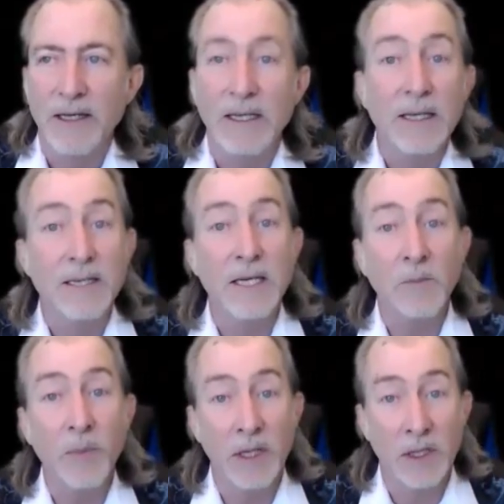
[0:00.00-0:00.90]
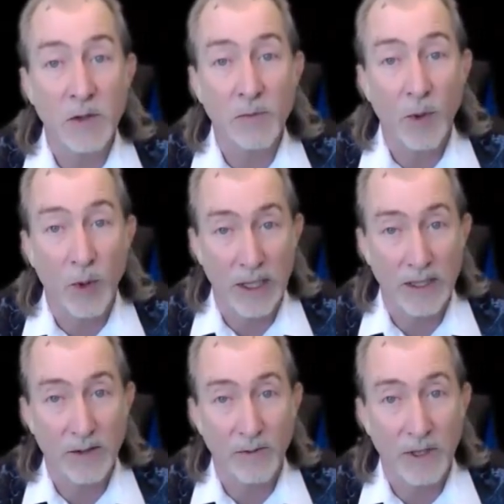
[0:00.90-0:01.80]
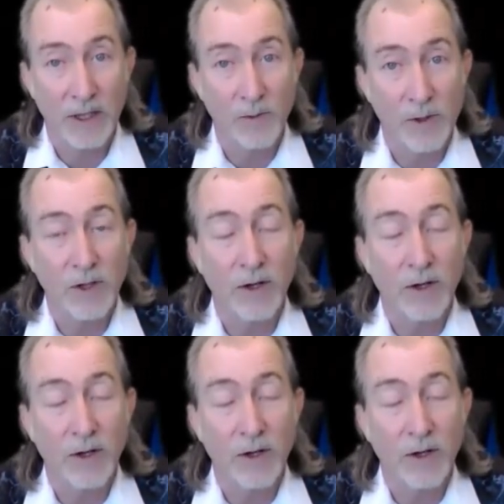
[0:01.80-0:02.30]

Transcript: the assemblage point when he was